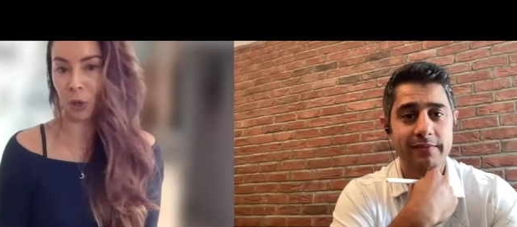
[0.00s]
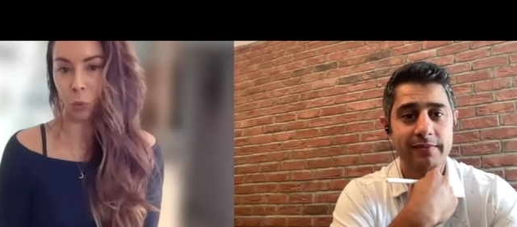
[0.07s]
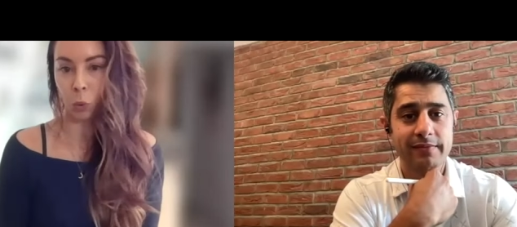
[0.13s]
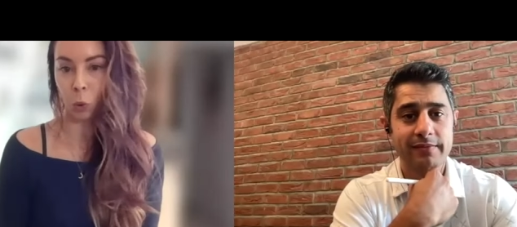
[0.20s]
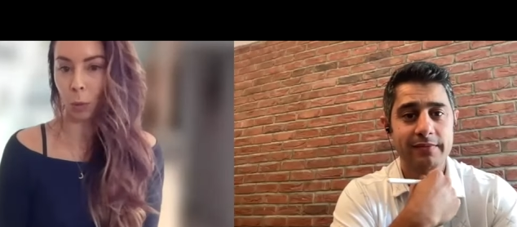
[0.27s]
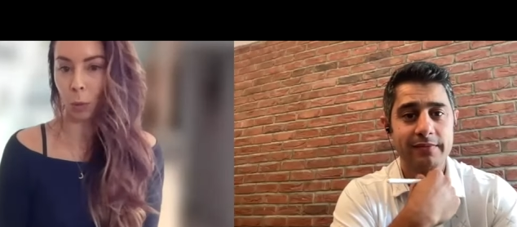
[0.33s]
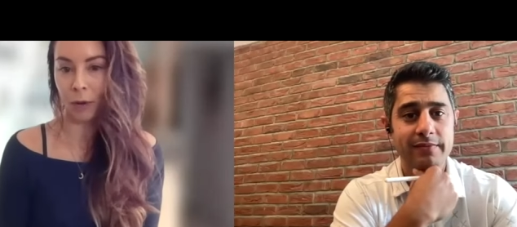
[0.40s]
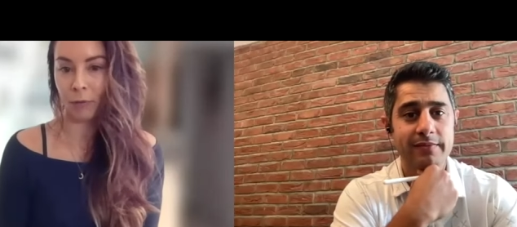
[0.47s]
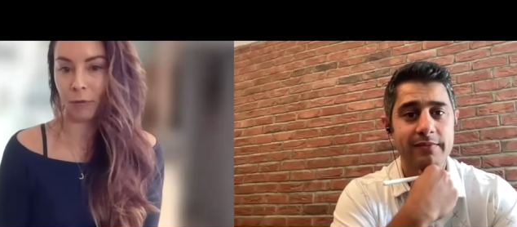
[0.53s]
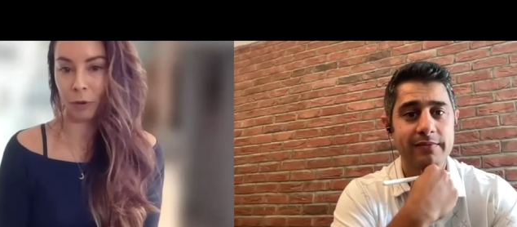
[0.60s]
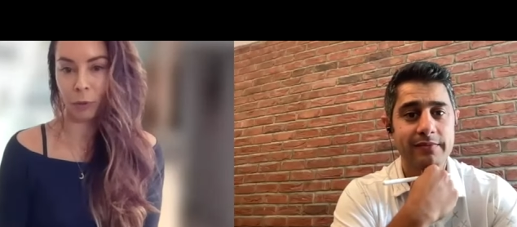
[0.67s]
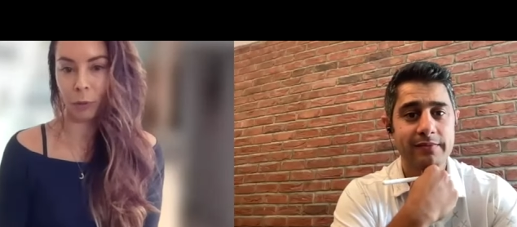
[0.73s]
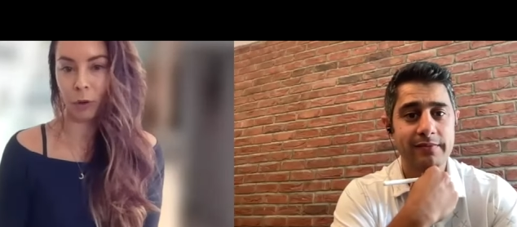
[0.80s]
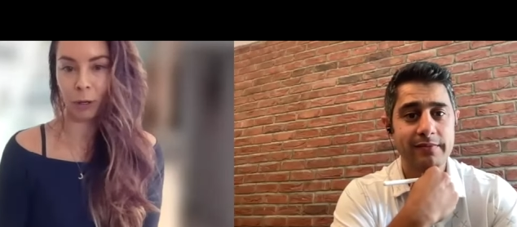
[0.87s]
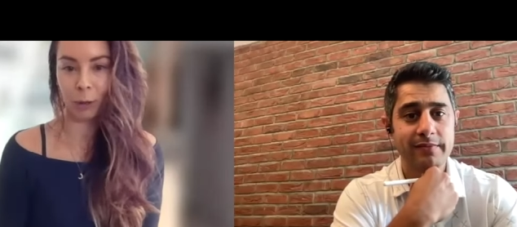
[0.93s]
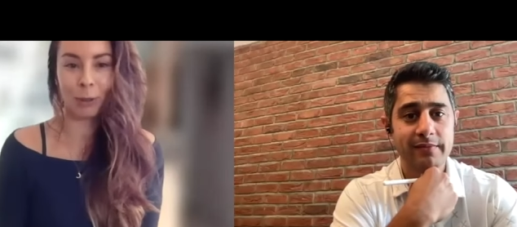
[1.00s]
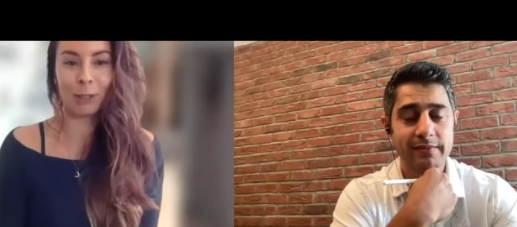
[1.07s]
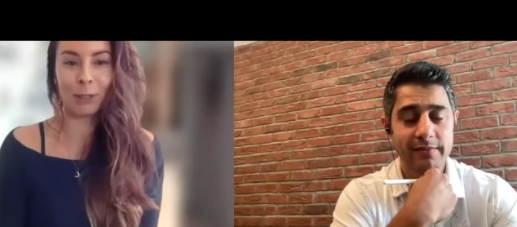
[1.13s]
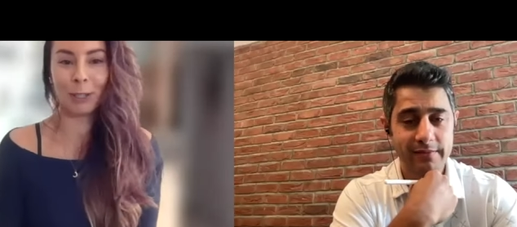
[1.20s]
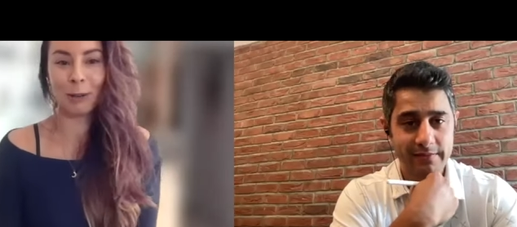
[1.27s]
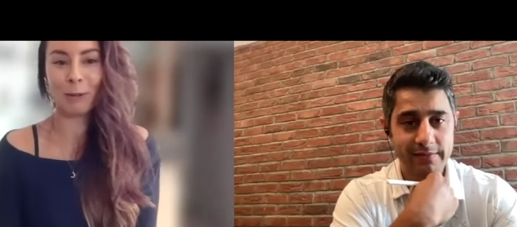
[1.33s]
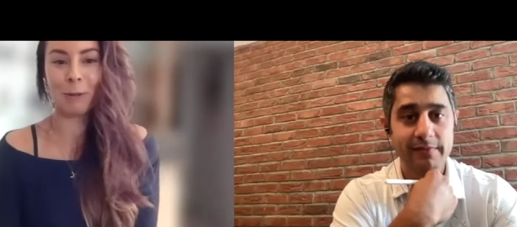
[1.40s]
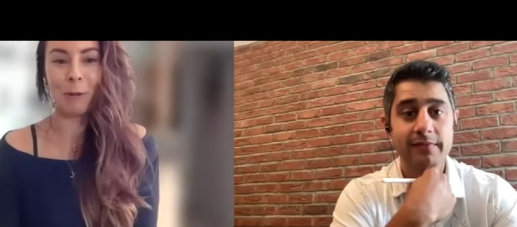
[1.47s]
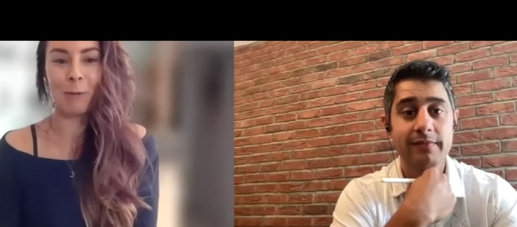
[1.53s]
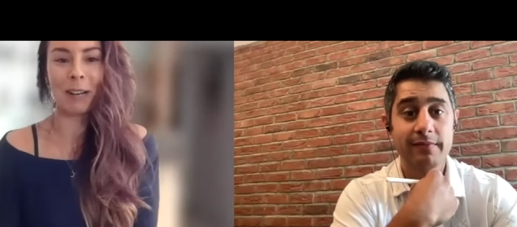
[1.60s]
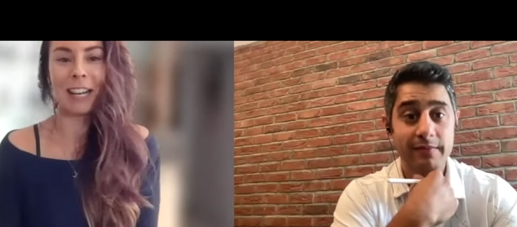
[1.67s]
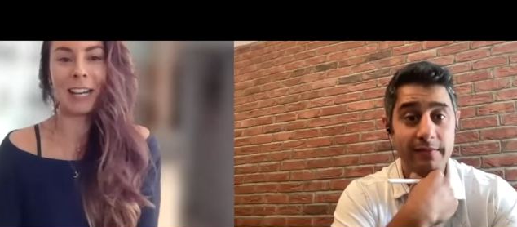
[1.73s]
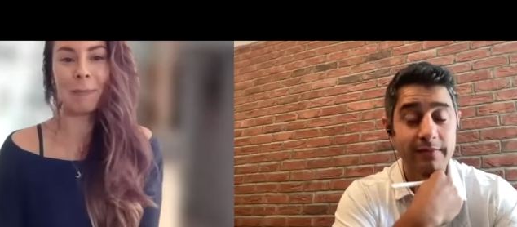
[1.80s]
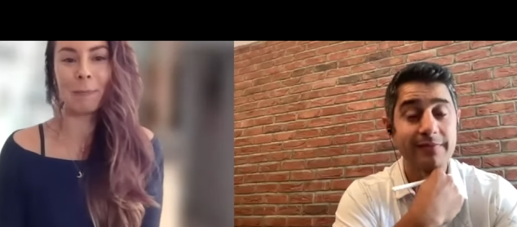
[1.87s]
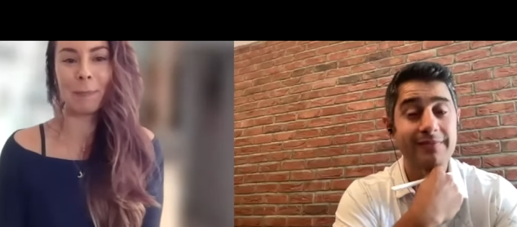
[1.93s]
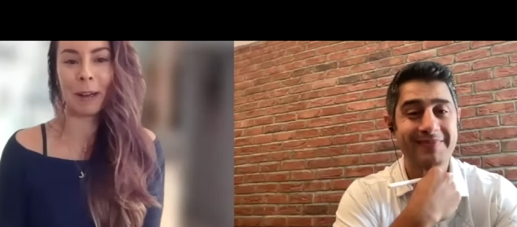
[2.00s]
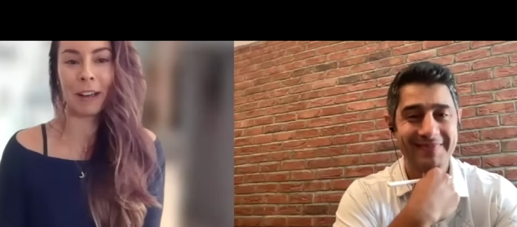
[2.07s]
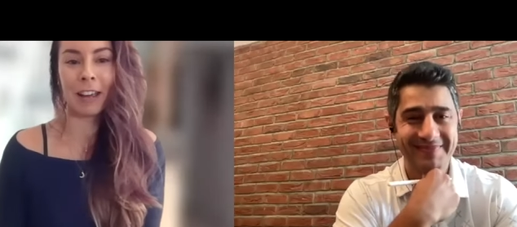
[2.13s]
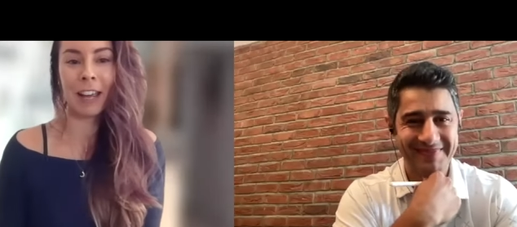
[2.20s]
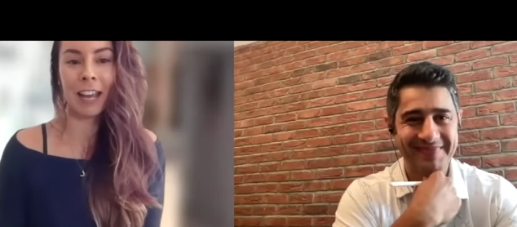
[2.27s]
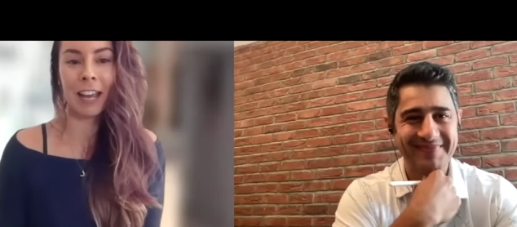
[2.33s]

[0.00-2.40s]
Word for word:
Speaker 1: warm up for what i would do normally but